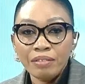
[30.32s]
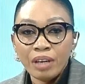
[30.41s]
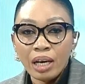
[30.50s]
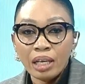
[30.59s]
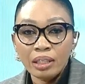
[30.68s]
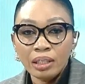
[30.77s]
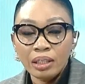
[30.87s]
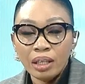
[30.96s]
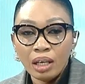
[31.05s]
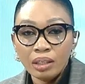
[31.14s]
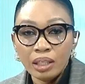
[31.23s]

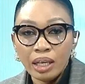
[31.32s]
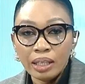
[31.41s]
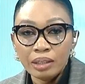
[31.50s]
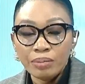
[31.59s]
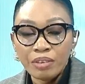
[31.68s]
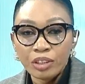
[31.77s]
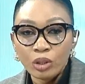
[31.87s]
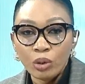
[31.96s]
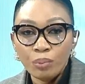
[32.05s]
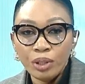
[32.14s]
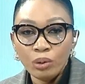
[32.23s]
another guest, Professor
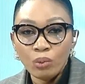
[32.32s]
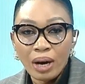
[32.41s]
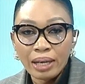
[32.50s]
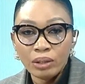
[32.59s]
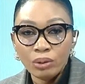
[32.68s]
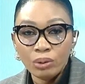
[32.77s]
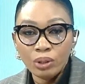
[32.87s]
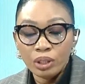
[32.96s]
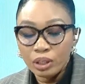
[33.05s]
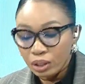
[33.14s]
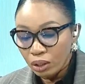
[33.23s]
Obi Iwuagwu,
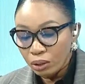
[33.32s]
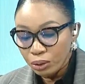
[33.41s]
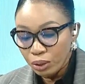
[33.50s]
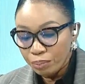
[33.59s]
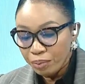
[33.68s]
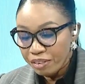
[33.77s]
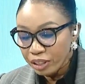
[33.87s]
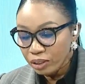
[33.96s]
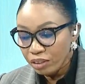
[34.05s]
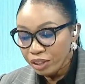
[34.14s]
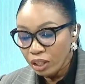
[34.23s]
is also a
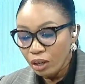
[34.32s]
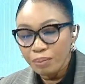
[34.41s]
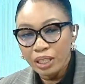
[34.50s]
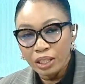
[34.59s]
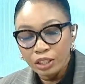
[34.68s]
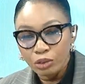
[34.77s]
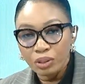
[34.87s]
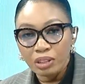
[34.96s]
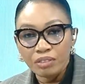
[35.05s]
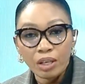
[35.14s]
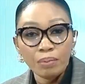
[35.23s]
professor of economic history,
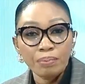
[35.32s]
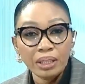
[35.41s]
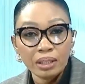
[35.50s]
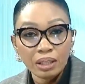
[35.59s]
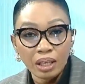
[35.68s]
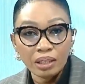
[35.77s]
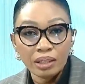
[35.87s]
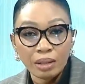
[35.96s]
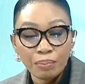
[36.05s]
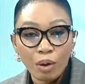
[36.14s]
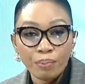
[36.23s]
development studies,
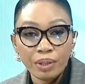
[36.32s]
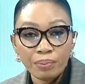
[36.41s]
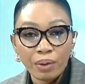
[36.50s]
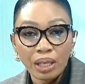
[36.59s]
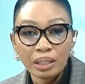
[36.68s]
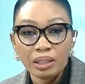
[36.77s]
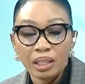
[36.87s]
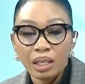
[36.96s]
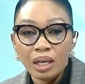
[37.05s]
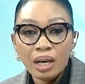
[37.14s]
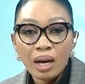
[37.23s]
and public
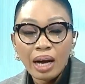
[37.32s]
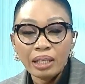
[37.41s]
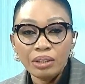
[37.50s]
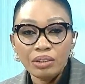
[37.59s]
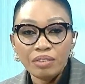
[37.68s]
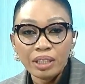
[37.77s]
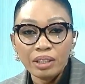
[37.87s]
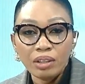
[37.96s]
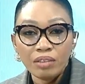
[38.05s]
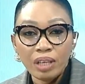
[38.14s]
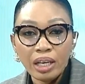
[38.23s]
policy at the University
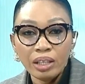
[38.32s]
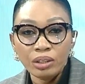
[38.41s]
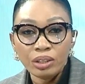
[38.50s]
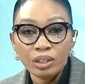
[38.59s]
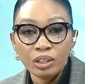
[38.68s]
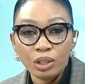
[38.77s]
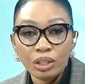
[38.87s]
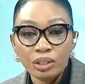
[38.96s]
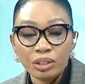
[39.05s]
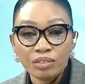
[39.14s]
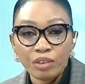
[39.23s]
of Lagos. He
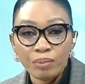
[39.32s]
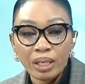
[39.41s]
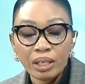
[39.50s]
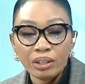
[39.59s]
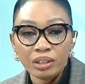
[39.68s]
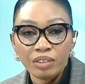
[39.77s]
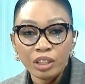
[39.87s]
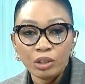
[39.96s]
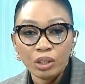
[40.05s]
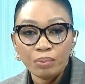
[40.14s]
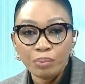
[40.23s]
joins us from Lagos
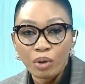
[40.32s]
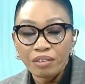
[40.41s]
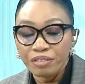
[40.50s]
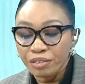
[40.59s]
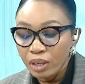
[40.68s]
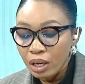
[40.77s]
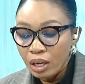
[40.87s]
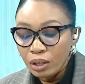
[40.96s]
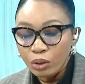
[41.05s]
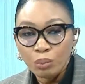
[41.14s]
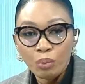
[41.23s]
virtually. Prof,
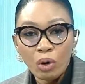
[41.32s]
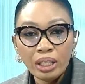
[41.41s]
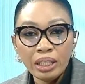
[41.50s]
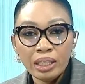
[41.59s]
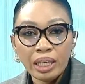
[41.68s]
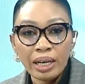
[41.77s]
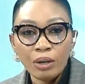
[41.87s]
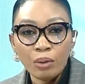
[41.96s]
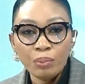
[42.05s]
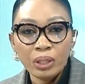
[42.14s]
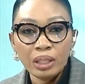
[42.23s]
good morning, and I
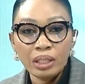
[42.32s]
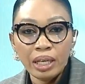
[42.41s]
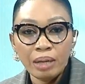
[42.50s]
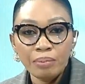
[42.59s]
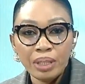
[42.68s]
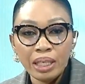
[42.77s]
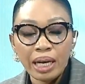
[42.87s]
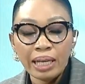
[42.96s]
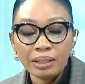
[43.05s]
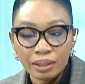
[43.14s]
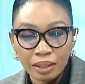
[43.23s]
hope you can hear me
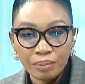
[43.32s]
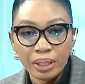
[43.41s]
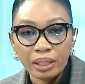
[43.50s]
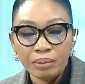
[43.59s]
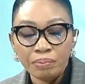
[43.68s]
and see me.